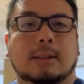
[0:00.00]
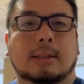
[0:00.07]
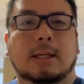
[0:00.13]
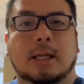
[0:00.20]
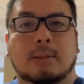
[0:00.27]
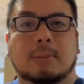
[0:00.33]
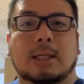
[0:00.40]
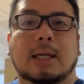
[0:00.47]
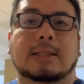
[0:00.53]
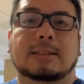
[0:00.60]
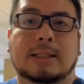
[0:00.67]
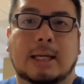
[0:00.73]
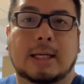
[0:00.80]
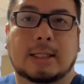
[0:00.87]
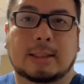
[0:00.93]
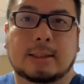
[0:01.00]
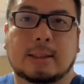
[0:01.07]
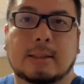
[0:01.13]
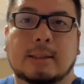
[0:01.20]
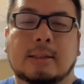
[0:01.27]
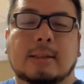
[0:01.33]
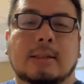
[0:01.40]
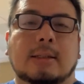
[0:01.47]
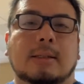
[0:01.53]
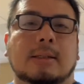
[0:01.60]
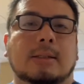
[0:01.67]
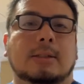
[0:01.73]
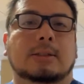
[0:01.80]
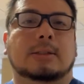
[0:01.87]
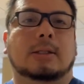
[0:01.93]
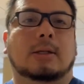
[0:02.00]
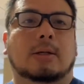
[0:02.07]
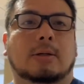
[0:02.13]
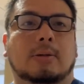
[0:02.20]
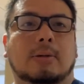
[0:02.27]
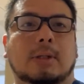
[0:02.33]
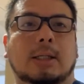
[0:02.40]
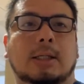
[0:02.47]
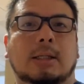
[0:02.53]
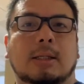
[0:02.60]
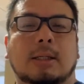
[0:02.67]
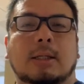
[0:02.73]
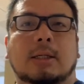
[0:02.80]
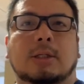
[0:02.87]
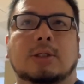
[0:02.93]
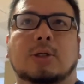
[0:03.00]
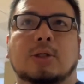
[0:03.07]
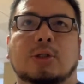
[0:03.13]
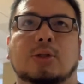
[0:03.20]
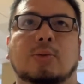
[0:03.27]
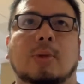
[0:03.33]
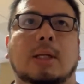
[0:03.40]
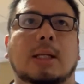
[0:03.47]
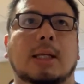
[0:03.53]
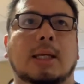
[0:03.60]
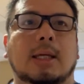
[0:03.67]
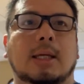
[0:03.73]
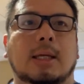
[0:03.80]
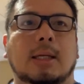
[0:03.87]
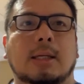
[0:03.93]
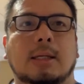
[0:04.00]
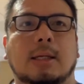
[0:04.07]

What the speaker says: gonna be assigned. So usually